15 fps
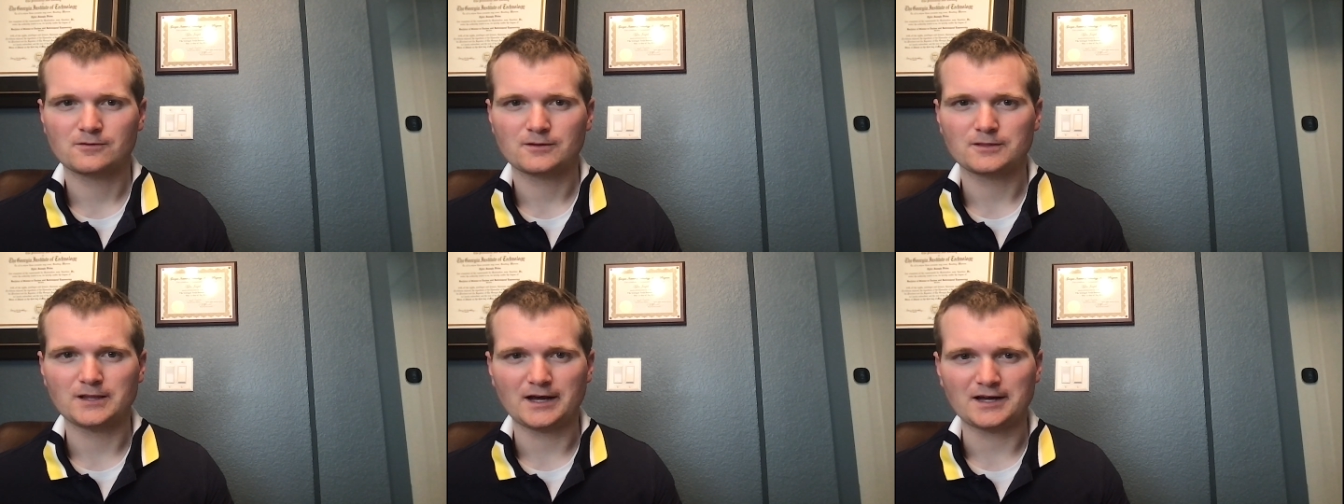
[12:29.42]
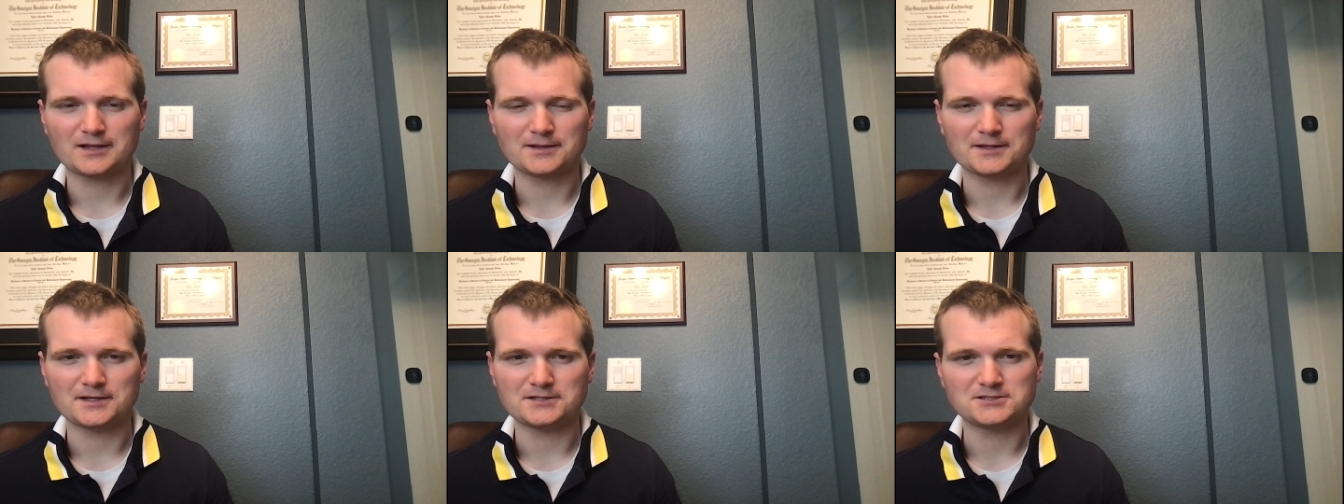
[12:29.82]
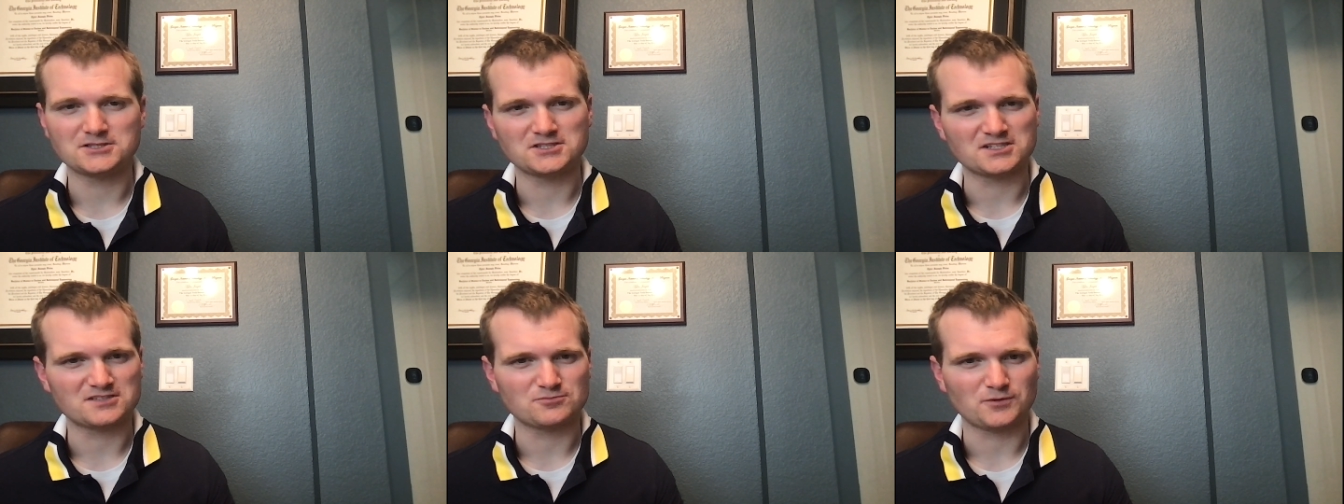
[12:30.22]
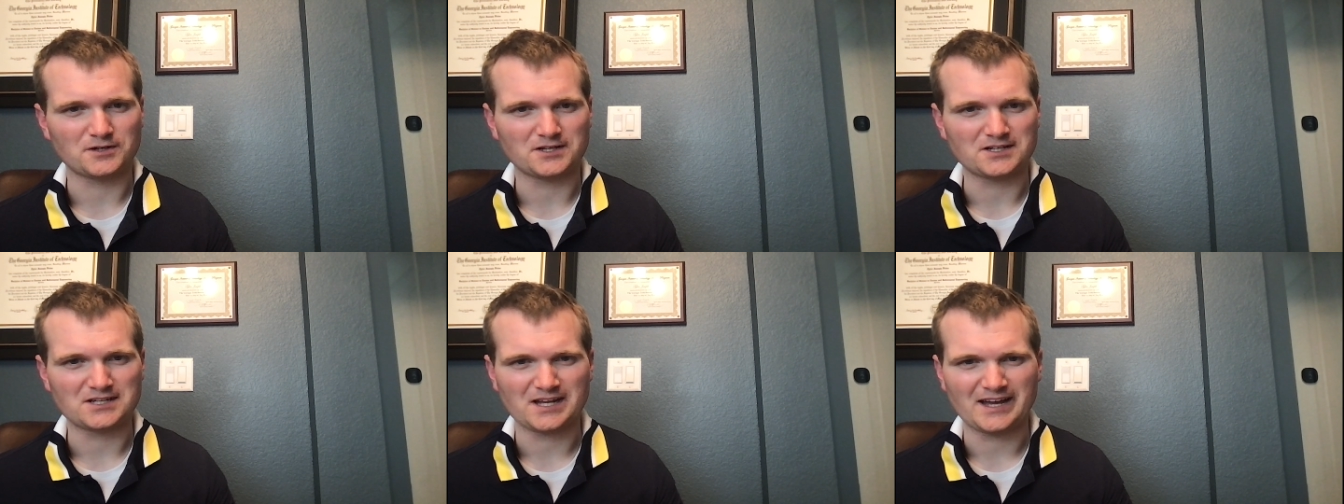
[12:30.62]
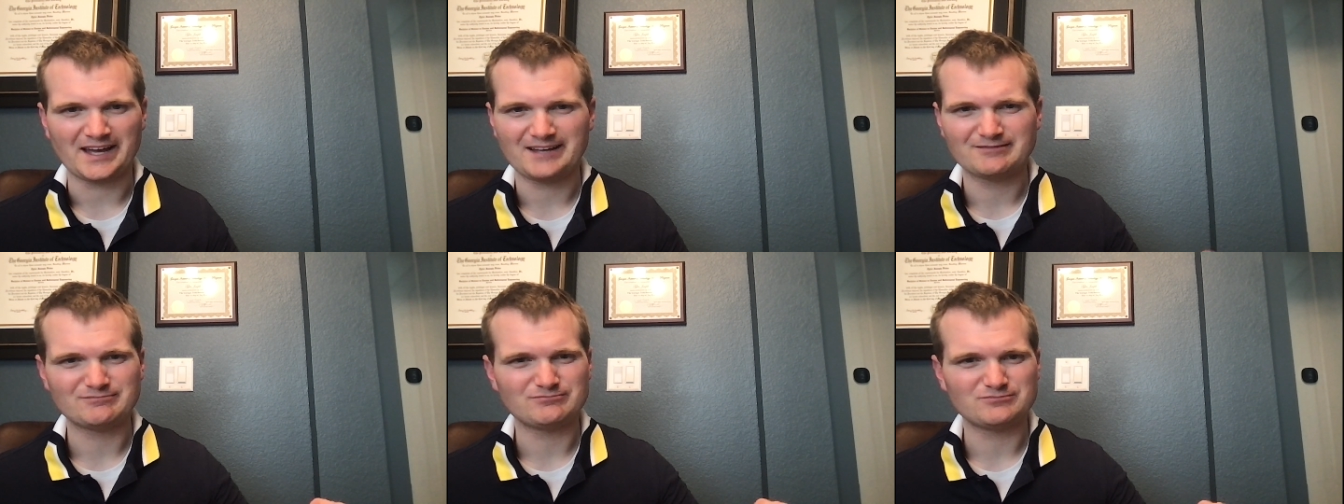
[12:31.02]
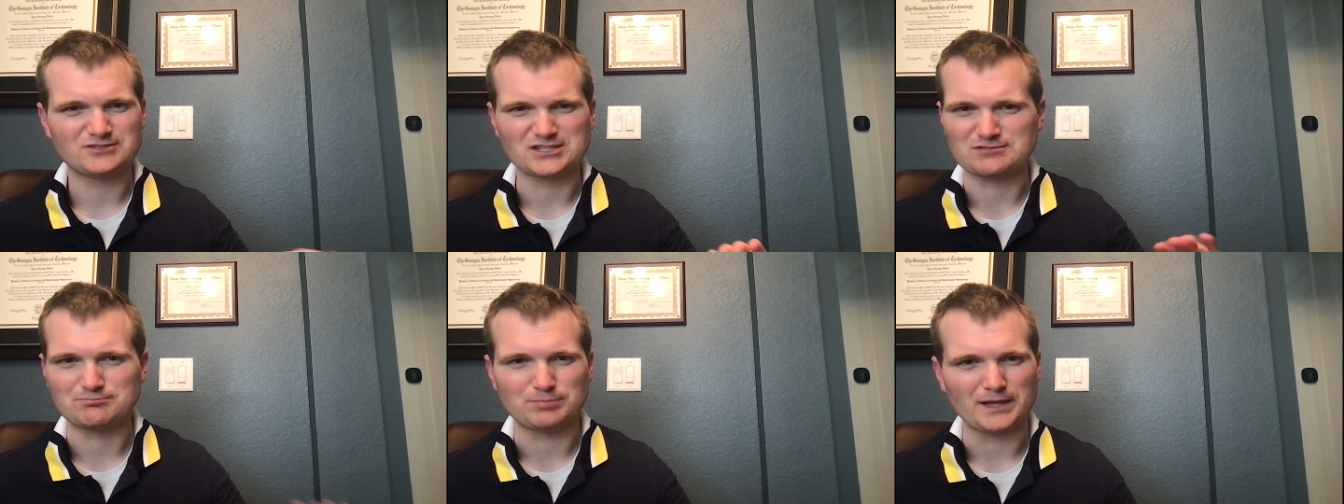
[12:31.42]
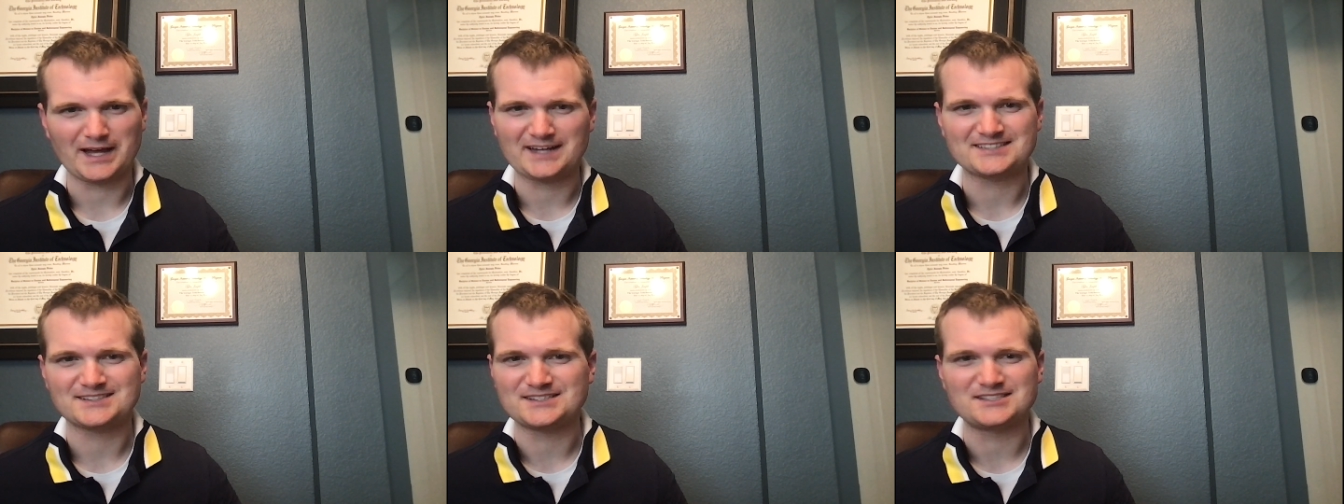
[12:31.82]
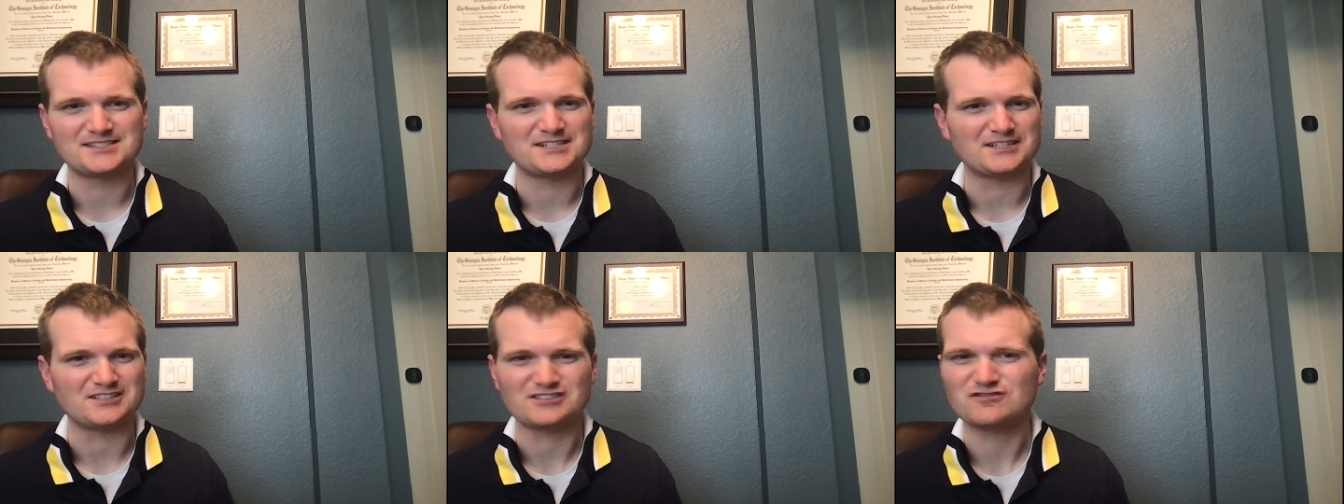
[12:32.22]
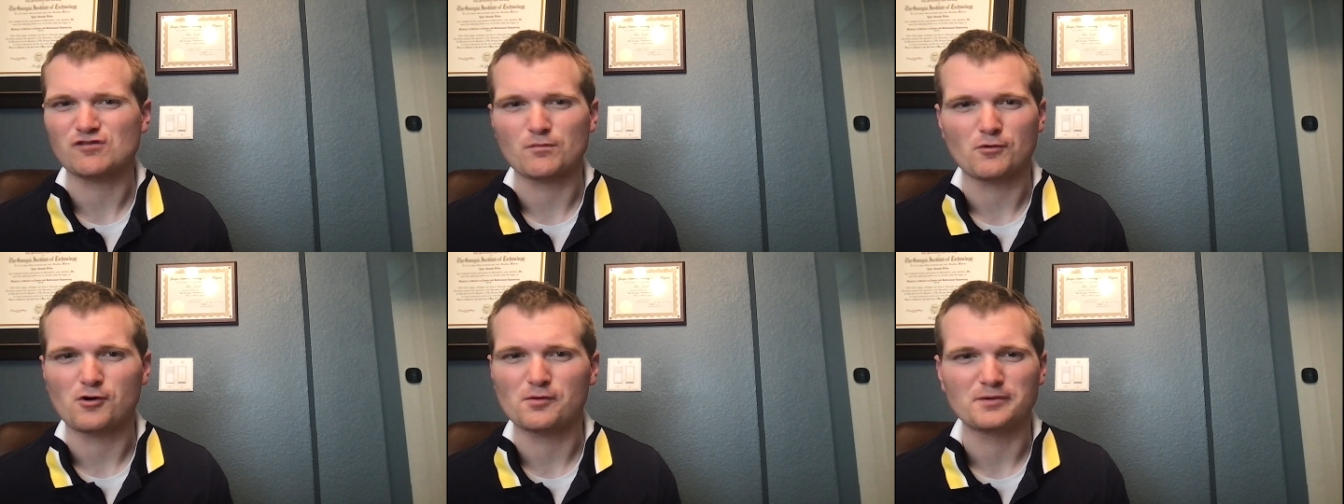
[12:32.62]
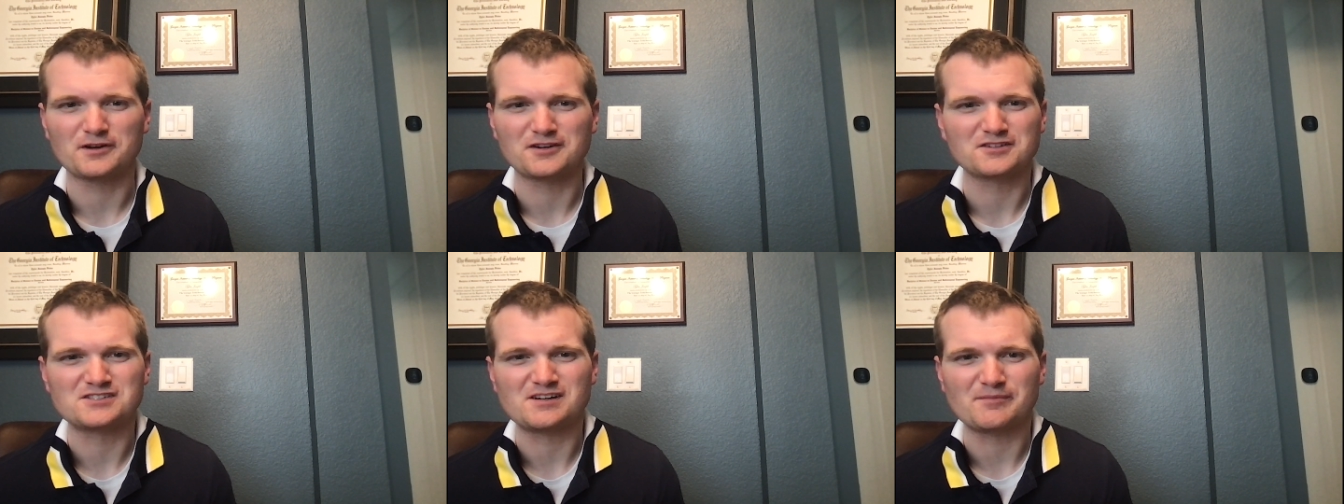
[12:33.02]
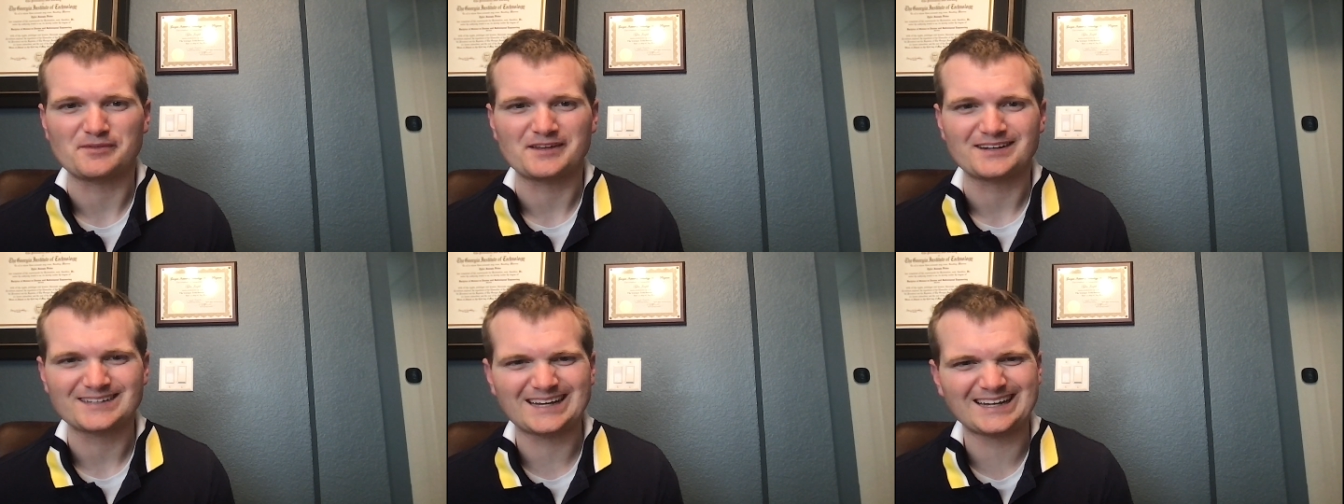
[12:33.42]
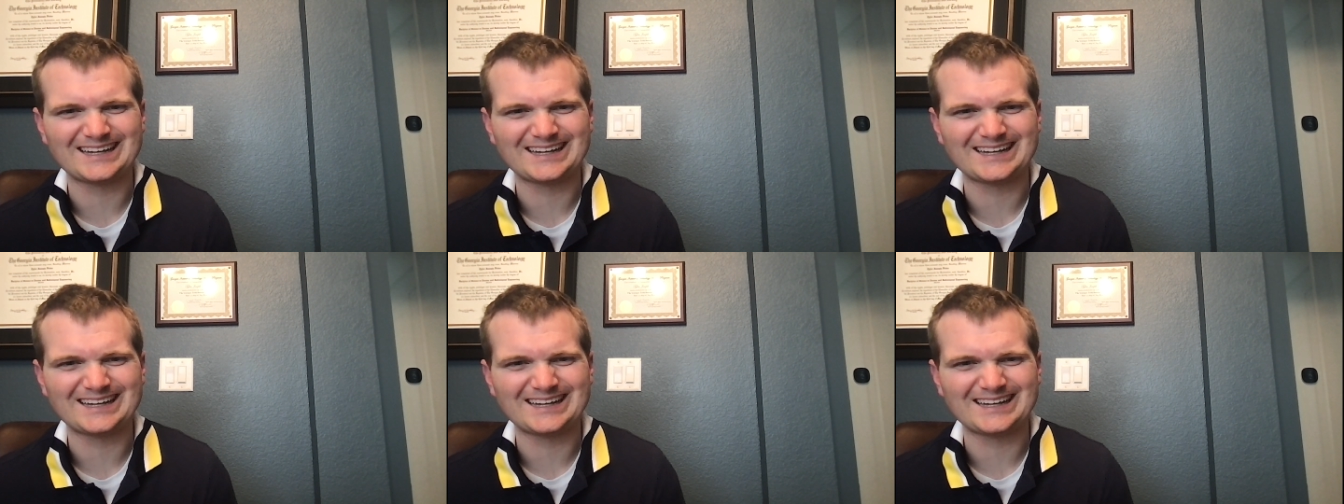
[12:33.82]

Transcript: likely to just wanting to just blast the cities from orbit or something.